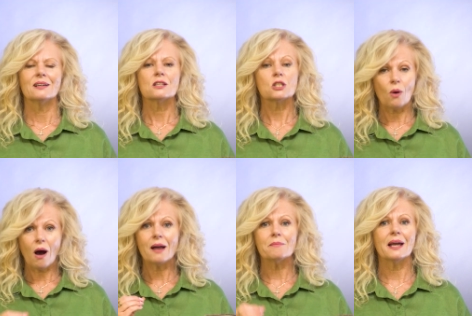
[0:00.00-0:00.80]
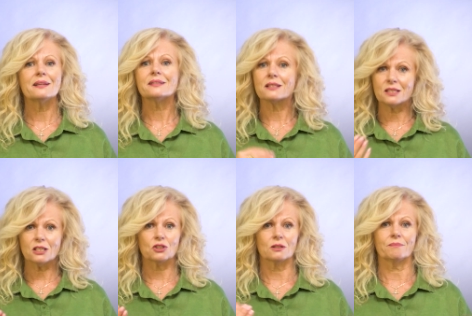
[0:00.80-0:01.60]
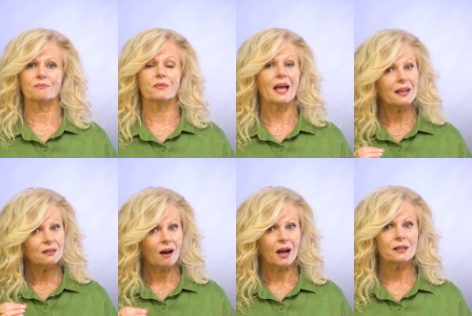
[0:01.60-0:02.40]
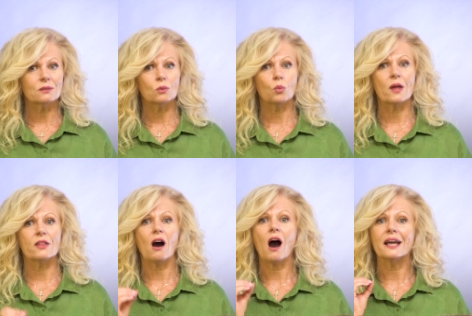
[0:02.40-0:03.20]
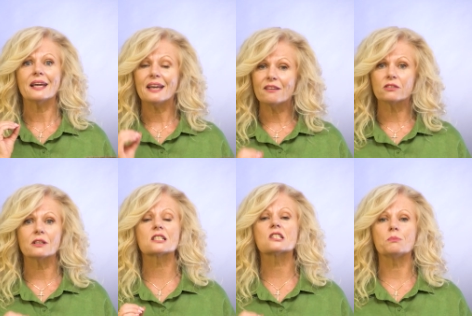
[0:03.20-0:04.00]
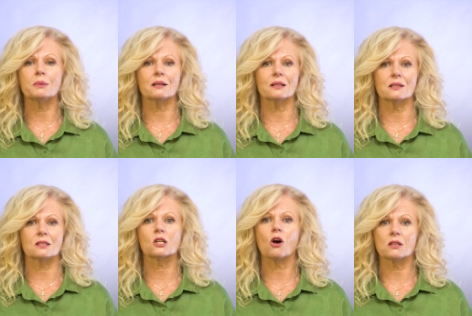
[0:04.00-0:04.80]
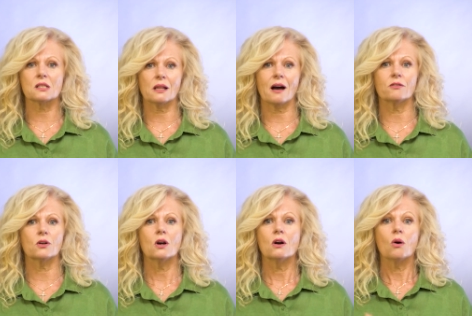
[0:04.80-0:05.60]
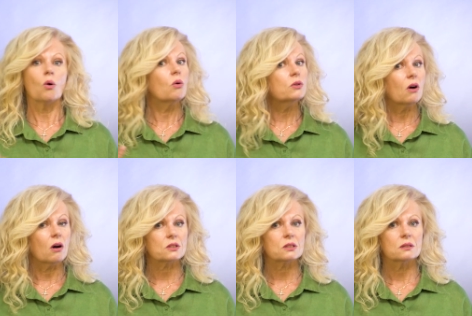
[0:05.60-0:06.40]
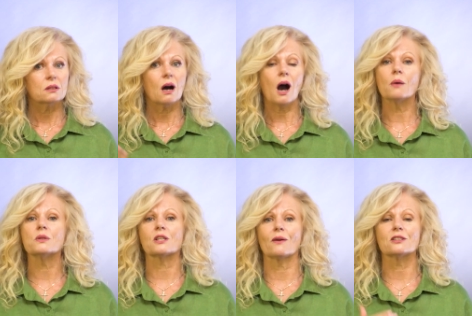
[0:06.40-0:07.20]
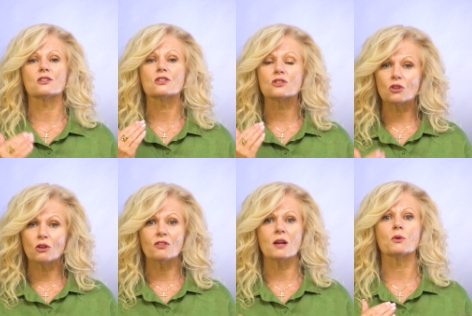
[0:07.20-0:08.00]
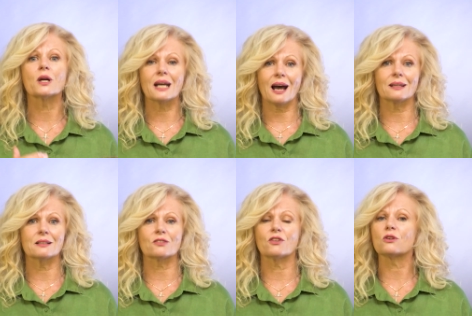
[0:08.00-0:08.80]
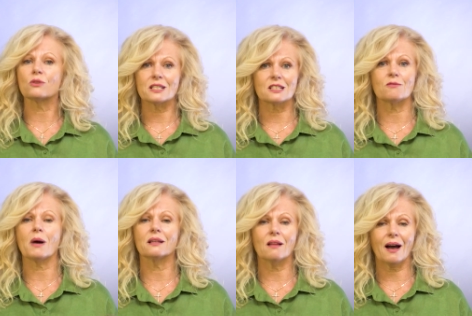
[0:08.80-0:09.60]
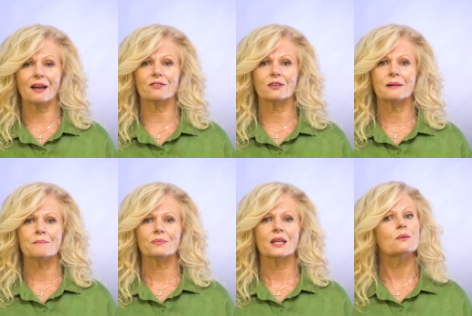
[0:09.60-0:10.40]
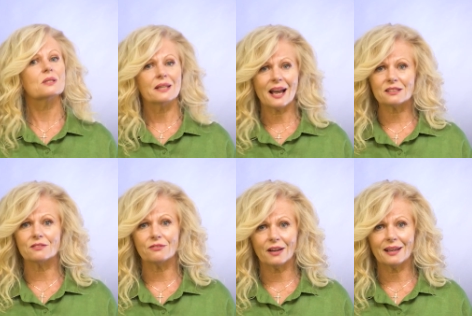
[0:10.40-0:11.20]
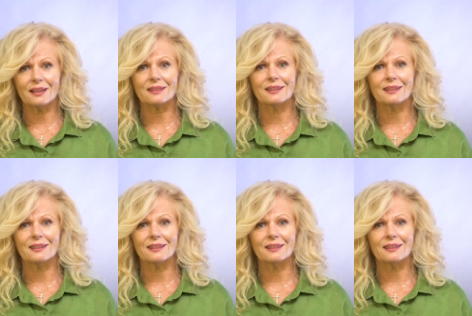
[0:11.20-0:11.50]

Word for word: So I made a decision that night whether I ever experienced God's love or not. I was going to serve Him regardless for the rest of my life. It was an act of faith.